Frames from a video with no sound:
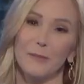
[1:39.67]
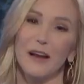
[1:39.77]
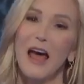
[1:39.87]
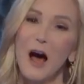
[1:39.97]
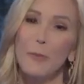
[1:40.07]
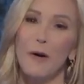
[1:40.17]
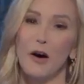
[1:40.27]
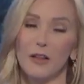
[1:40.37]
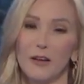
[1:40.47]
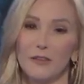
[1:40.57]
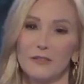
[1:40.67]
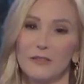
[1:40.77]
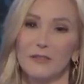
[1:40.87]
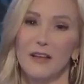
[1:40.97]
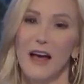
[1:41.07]
But how, Paula?
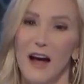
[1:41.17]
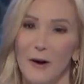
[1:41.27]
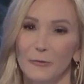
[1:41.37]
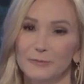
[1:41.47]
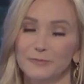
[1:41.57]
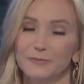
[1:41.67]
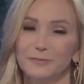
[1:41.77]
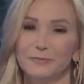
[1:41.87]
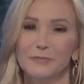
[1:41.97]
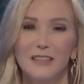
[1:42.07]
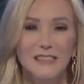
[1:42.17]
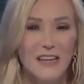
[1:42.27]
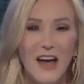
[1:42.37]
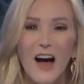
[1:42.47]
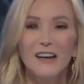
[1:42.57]
How?
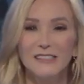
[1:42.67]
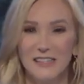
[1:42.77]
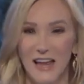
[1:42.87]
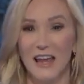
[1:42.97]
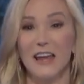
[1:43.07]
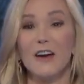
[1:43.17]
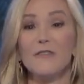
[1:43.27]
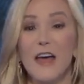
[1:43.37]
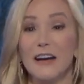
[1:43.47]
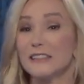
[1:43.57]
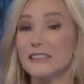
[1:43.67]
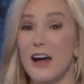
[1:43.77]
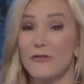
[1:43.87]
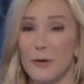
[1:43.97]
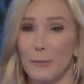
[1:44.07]
See, God is taking care of that in His
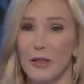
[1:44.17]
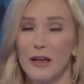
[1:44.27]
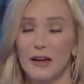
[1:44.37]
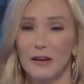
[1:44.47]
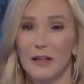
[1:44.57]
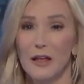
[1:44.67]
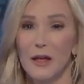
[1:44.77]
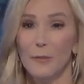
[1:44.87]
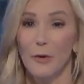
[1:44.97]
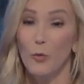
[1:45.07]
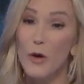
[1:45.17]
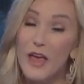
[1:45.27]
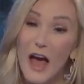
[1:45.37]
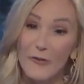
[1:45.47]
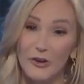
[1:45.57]
sovereign plan. But
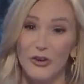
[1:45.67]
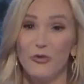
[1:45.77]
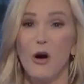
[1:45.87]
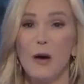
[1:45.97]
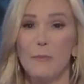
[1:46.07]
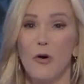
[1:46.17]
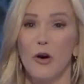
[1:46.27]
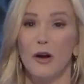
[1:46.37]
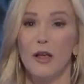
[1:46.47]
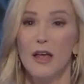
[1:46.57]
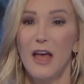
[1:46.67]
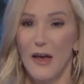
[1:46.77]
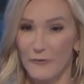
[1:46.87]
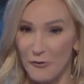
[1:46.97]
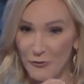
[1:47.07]
we have to do our part
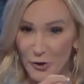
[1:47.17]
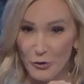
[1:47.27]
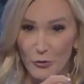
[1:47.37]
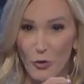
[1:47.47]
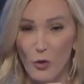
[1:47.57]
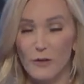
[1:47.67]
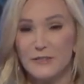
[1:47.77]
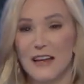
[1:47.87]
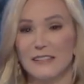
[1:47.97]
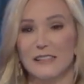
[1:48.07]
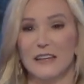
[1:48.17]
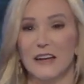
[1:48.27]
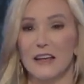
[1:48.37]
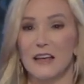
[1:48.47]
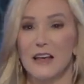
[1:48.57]
and fulfill the role of
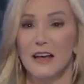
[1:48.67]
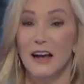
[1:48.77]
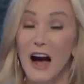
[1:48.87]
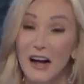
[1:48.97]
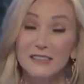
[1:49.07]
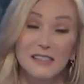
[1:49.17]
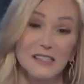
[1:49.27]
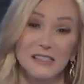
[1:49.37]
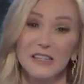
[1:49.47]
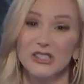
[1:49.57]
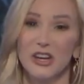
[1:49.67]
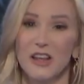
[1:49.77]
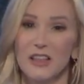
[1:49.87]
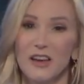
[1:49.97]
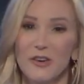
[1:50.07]
destiny, God's decision
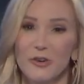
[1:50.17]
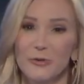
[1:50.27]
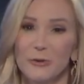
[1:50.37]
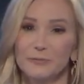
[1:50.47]
in the earth.